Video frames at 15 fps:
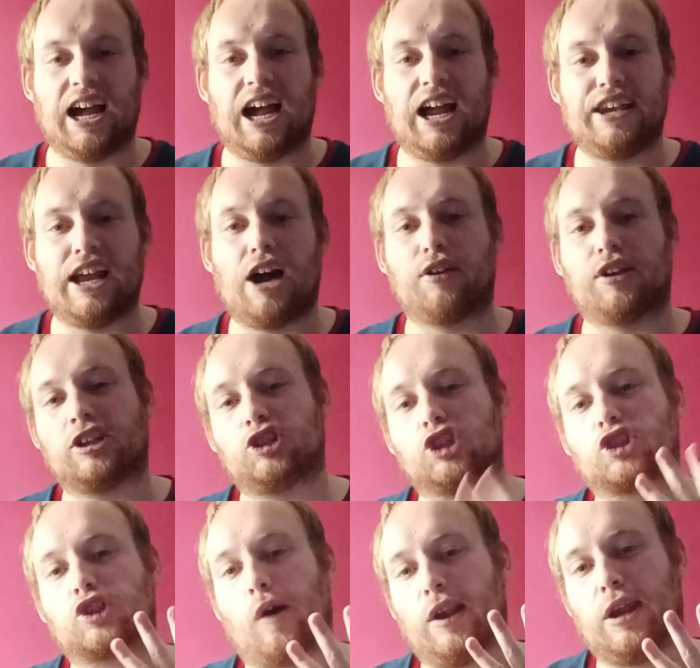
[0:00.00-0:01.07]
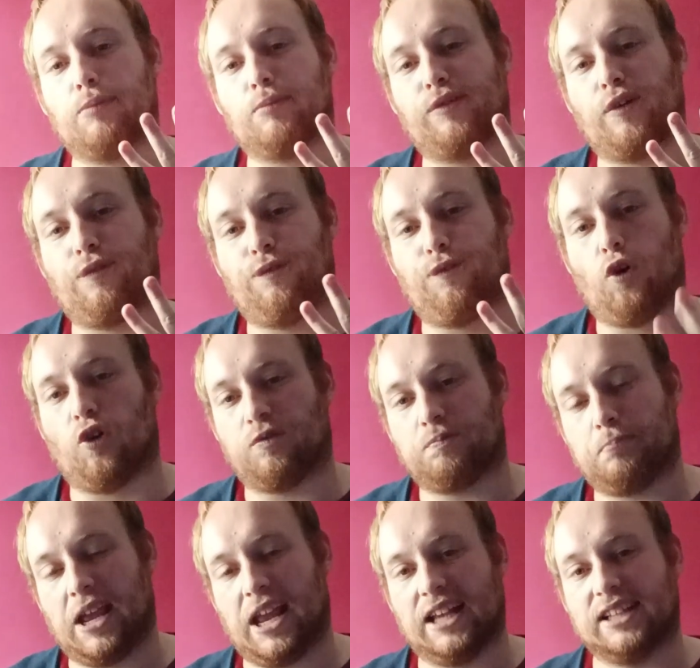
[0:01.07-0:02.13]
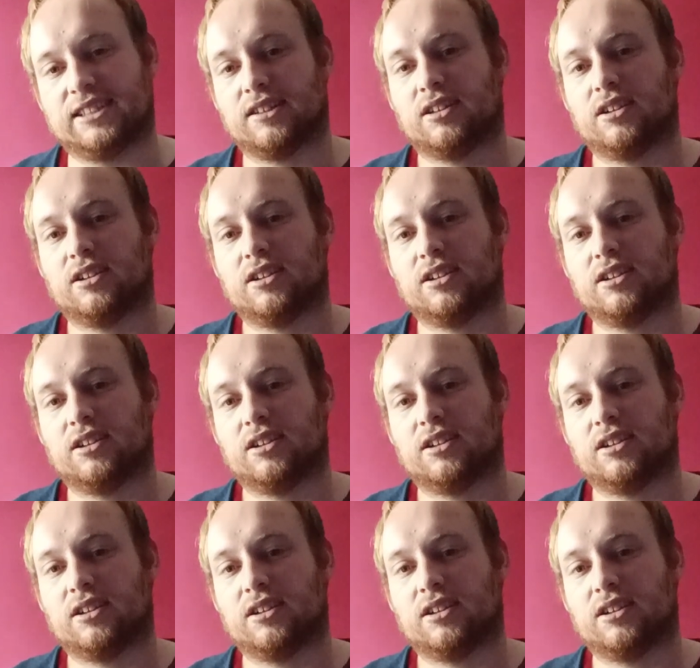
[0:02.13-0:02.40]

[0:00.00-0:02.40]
and now they're just going in with a fourth bid